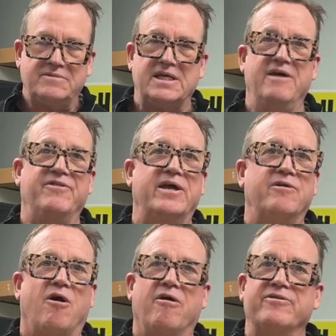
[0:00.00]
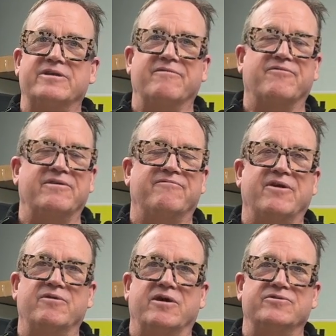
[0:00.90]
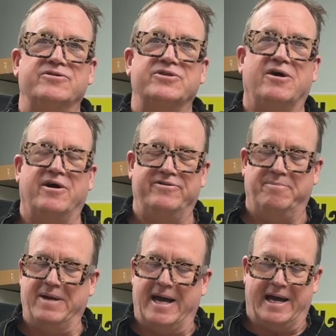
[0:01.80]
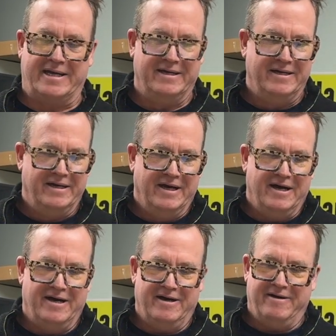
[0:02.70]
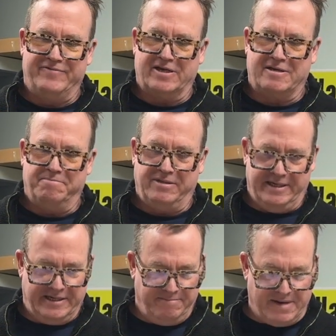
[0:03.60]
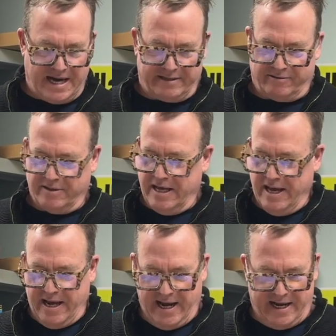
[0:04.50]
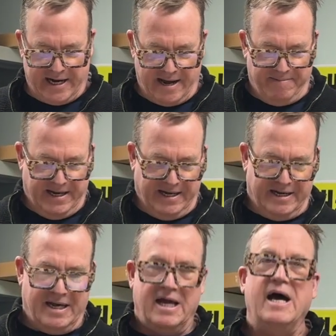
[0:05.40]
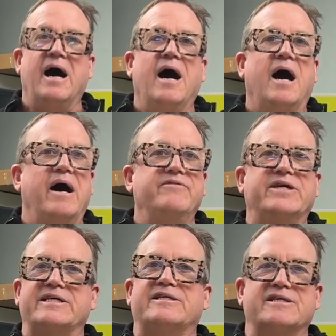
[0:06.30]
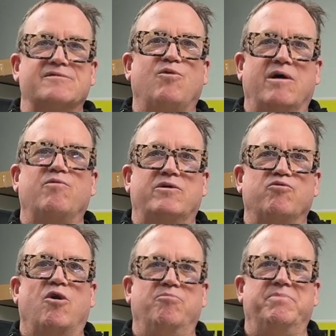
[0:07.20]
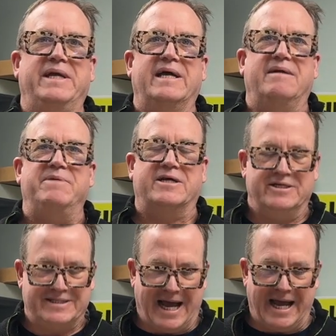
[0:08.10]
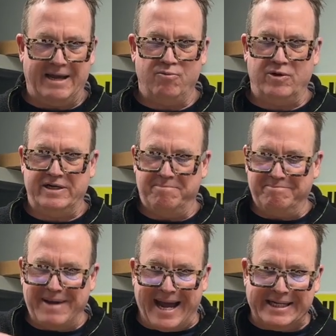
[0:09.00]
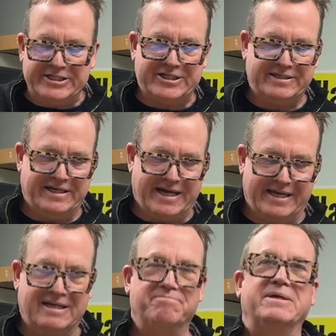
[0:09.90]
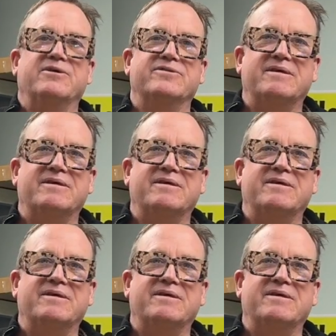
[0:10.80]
and then all the different photos on the back of the completed model. And I mean, this is what would rope me in, because I would imagine that I could build the